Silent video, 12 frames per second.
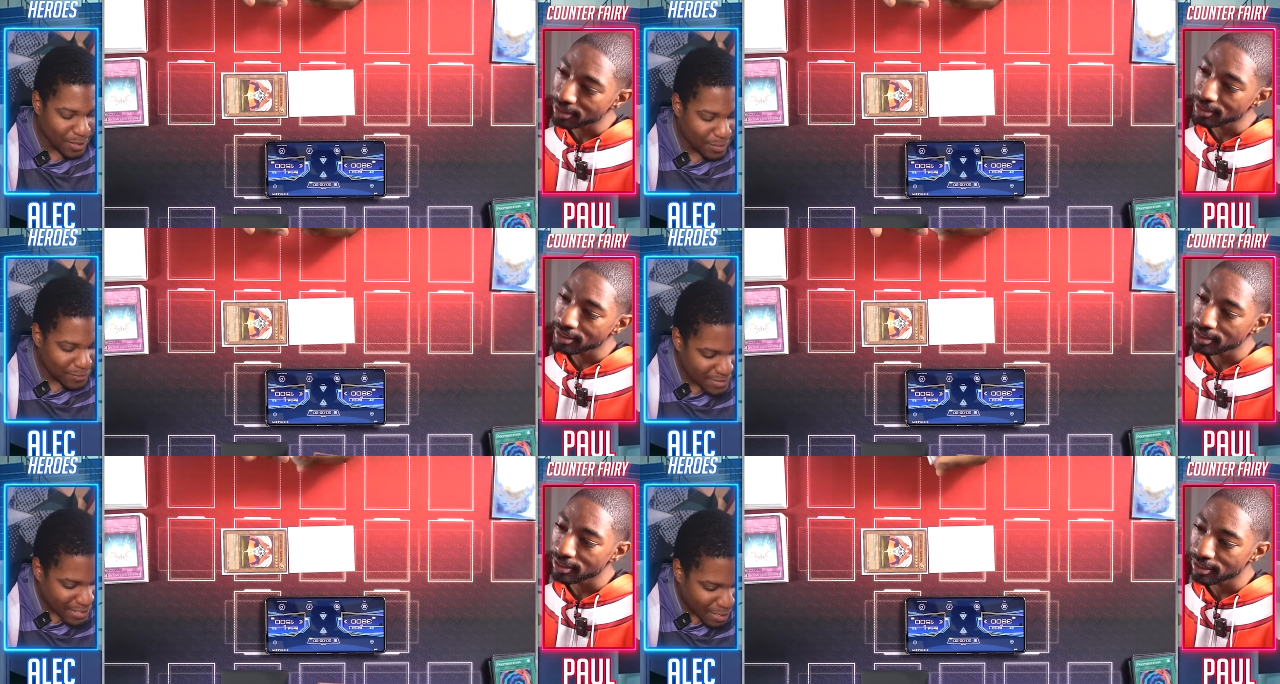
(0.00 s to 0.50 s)
Speaker 1: heavy
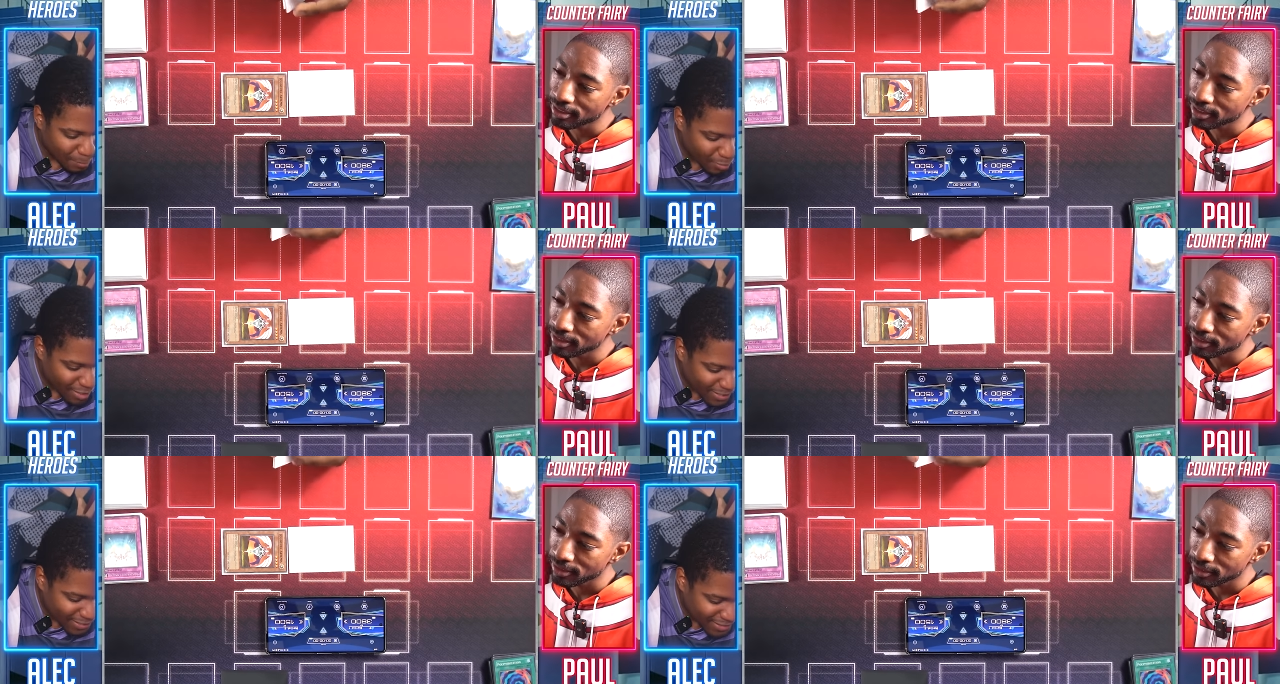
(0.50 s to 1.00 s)
samurai.
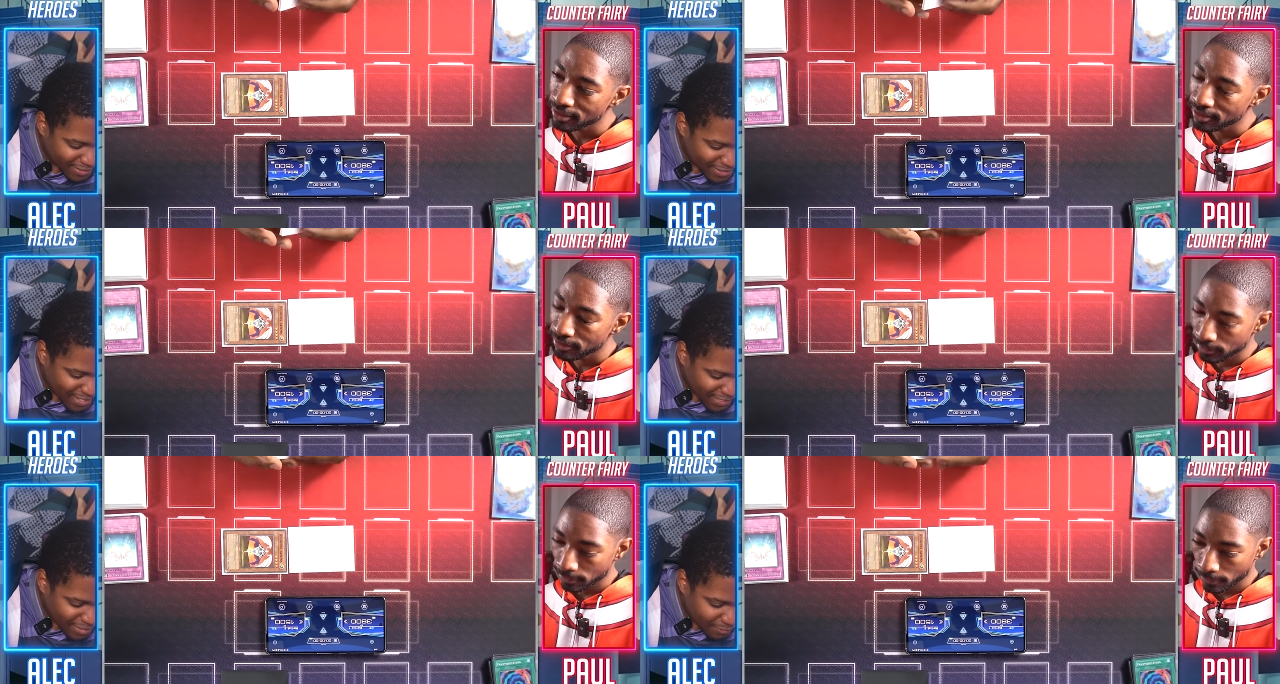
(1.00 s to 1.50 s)
It can
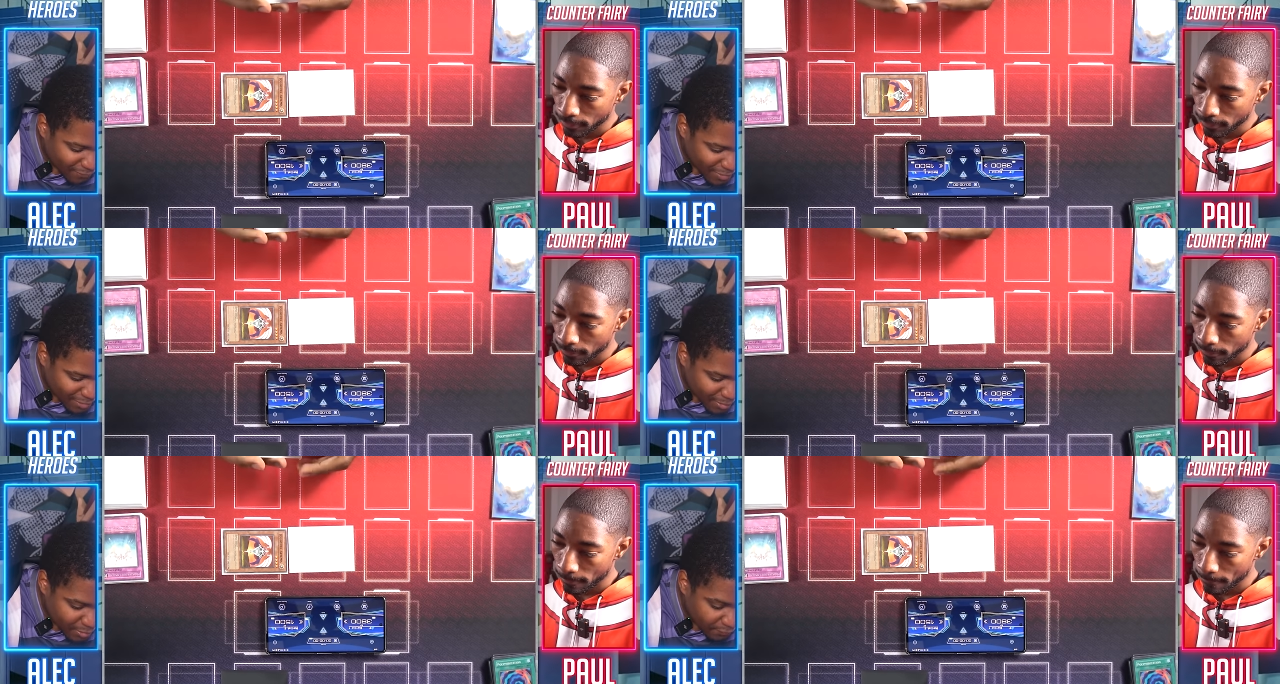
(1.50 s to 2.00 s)
attack in de
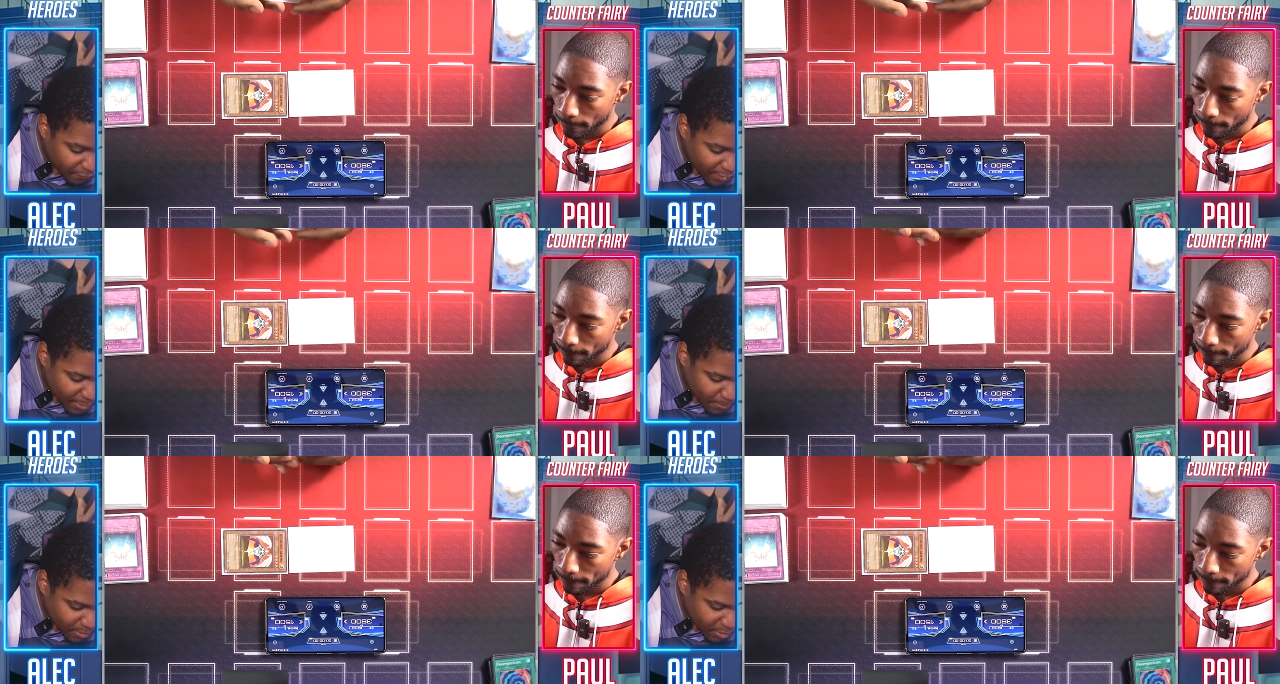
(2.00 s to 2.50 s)
defense
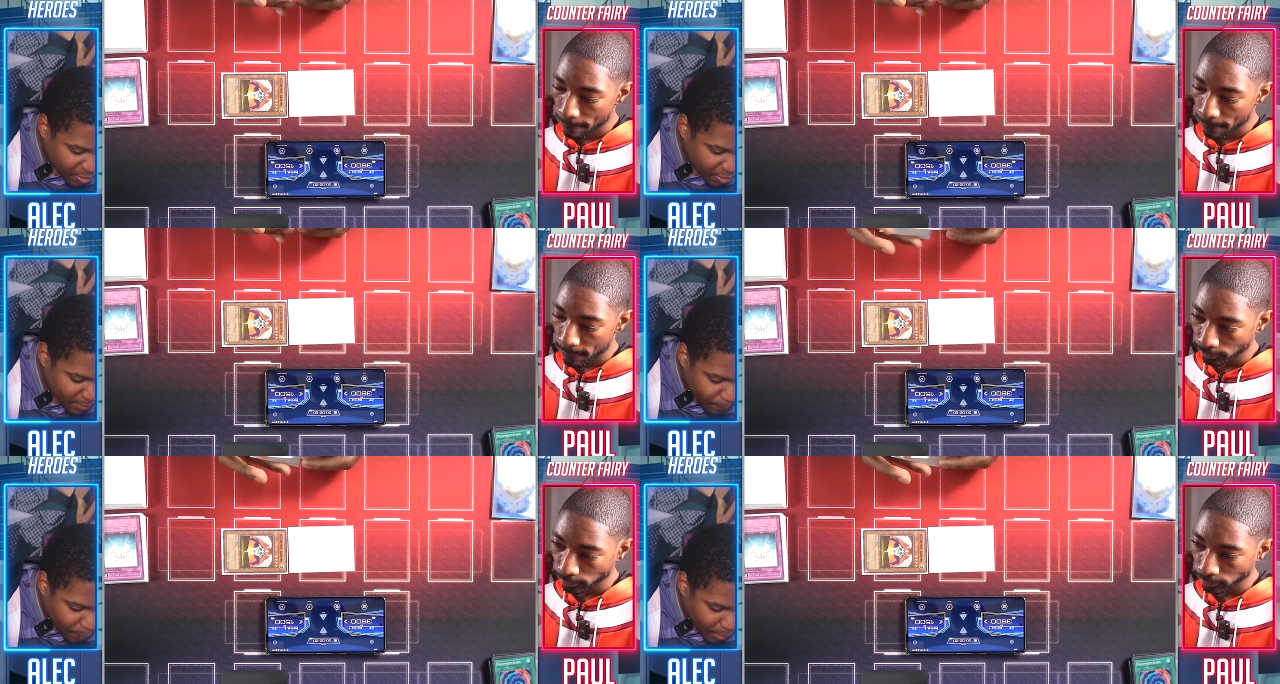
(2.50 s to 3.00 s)
position,
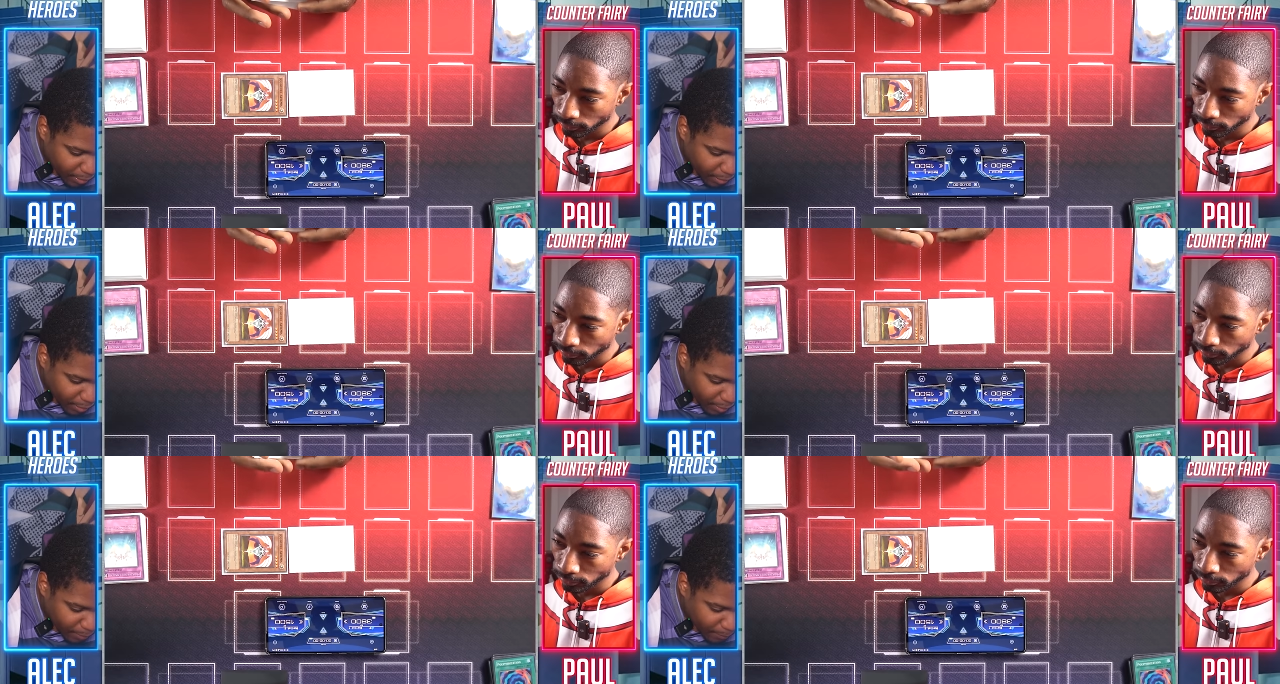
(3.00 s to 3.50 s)
but
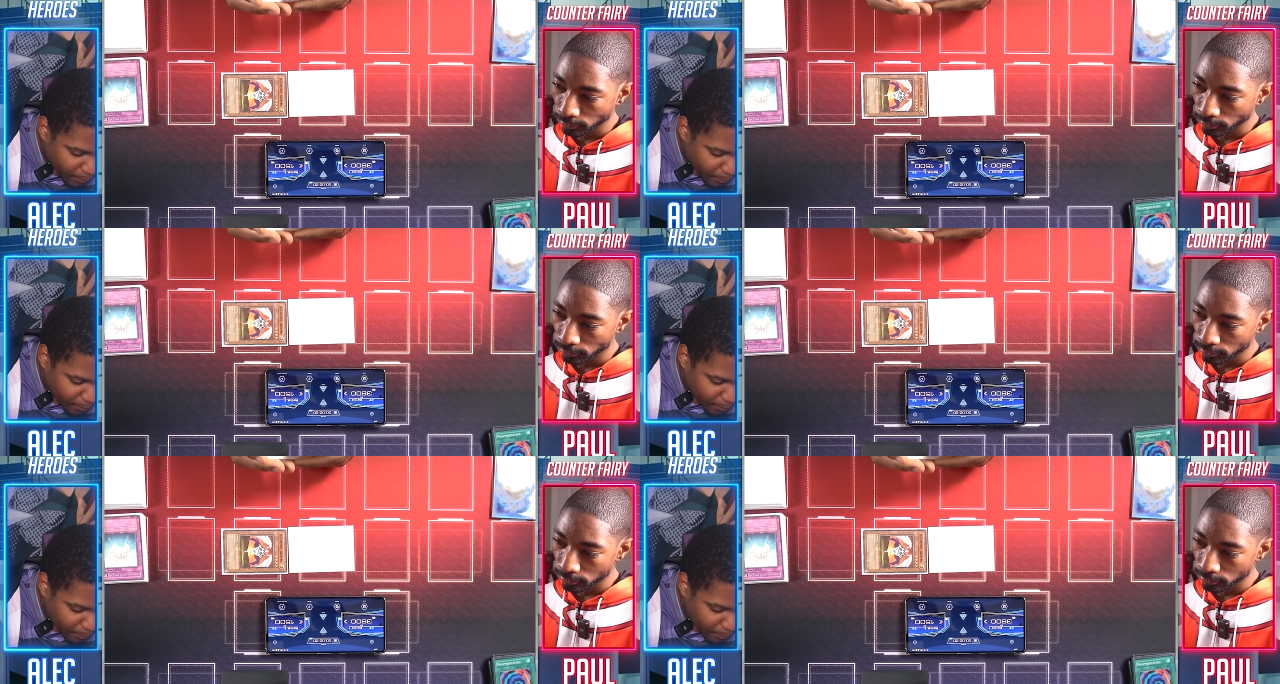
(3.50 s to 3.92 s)
um,